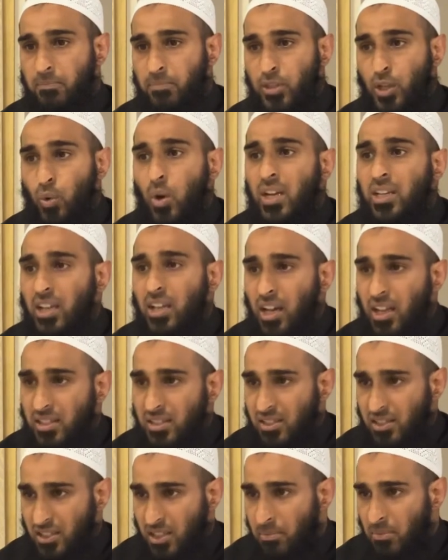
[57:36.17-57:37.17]
the word
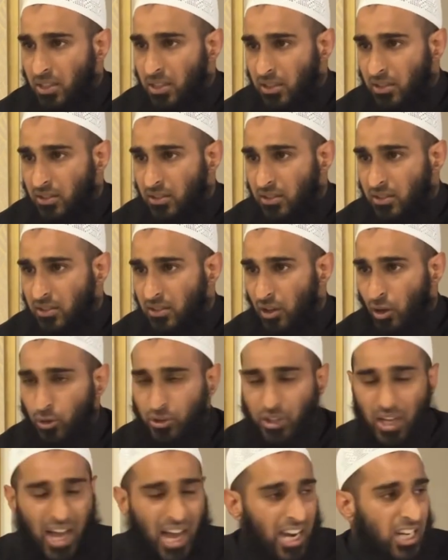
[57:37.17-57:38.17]
as-Sam', or
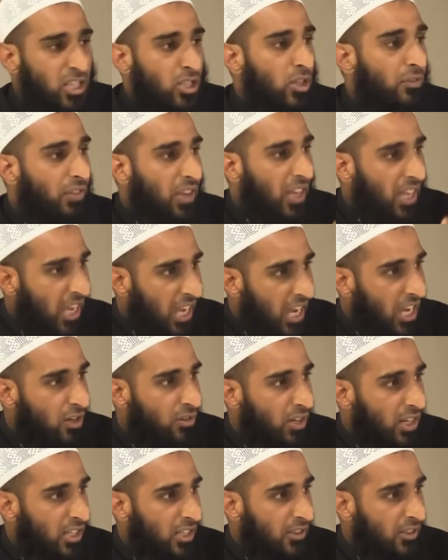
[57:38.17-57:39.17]
the action of
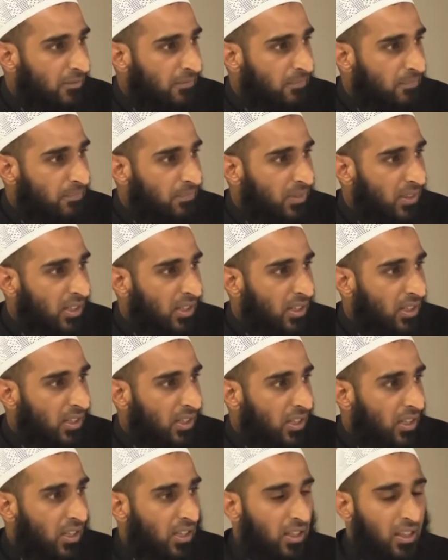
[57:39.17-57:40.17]
hearing,
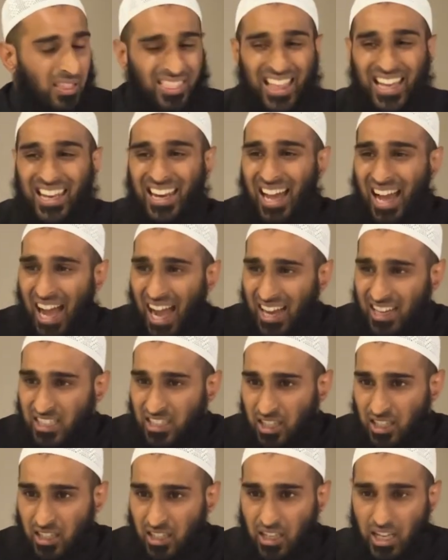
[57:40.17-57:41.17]
that
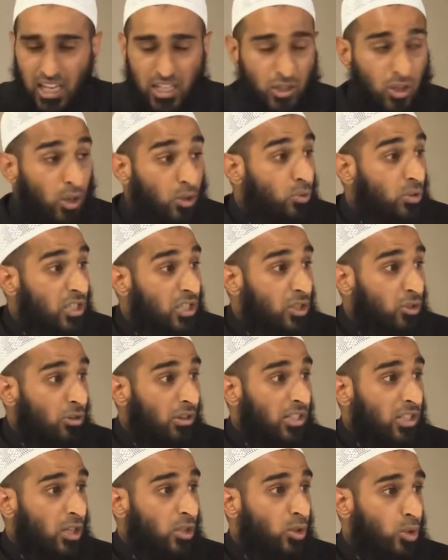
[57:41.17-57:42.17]
action is not
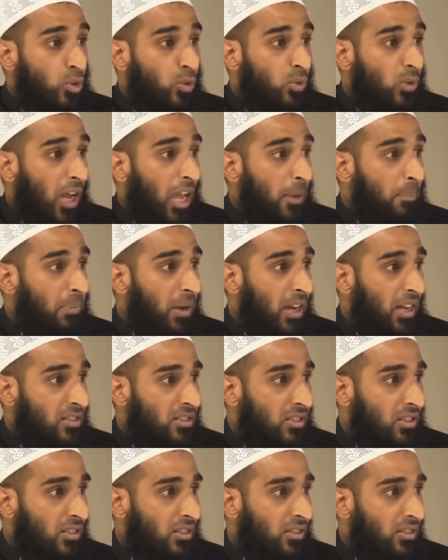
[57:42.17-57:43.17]
restricted to a
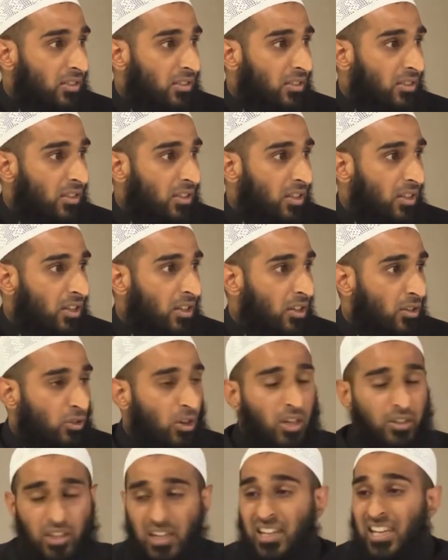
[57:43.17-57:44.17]
person.
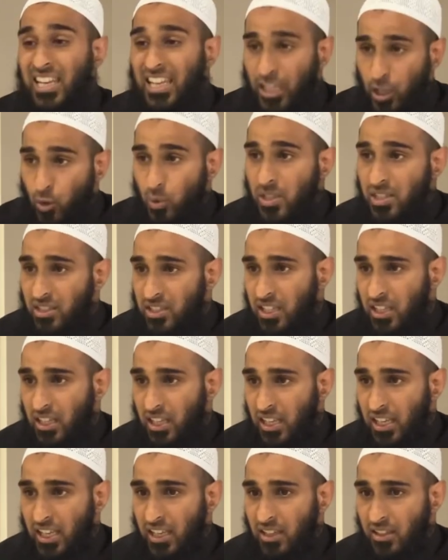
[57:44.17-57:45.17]
Rather,
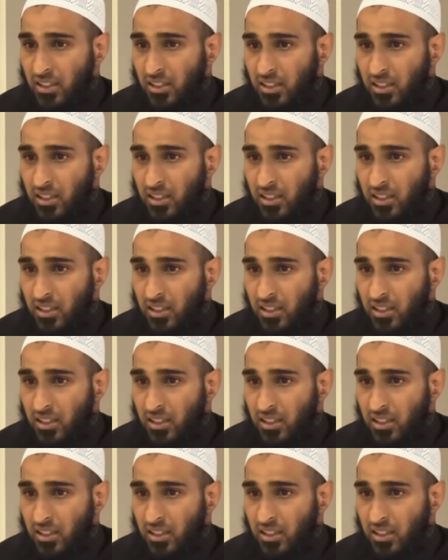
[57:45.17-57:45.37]
linguistically,